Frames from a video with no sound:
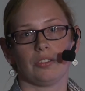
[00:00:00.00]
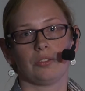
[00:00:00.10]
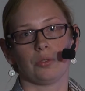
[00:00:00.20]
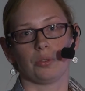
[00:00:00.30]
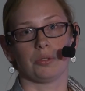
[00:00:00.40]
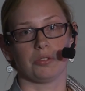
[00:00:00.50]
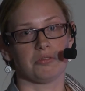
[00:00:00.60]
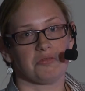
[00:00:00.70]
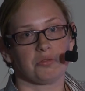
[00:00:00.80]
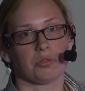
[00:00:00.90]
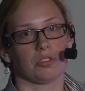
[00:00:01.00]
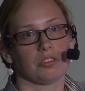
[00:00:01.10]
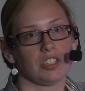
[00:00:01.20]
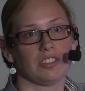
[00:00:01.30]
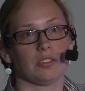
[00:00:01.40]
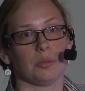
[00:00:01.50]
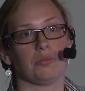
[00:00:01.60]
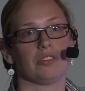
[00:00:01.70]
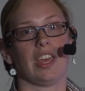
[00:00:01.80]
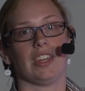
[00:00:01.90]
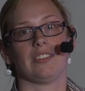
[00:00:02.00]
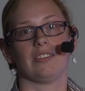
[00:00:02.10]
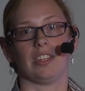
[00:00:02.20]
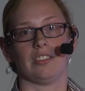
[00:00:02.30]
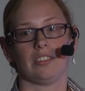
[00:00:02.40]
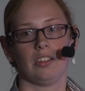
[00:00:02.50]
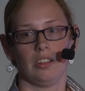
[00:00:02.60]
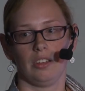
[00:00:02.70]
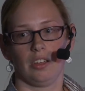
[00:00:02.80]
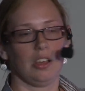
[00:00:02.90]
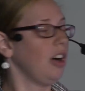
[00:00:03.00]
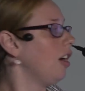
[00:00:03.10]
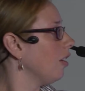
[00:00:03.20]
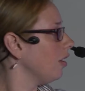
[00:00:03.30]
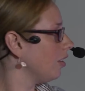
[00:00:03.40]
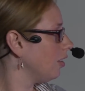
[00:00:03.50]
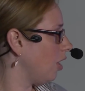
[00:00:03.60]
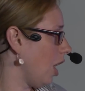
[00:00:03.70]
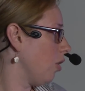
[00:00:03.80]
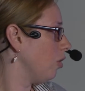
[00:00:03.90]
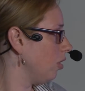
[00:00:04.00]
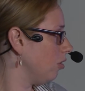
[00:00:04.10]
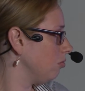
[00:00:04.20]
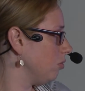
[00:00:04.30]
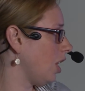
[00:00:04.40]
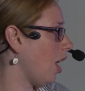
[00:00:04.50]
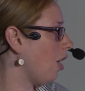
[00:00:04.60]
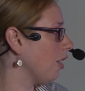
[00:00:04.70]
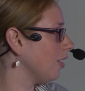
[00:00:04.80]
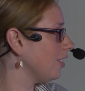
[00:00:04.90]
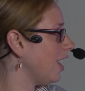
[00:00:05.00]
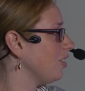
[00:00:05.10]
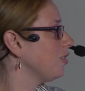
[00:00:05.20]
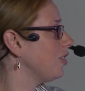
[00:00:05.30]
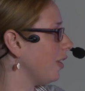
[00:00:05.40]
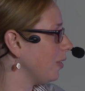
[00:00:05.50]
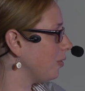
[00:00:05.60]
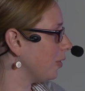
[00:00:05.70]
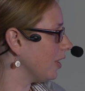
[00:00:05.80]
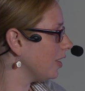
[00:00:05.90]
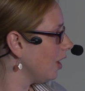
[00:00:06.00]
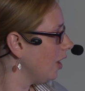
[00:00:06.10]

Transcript: sort of systems that are necessary for it.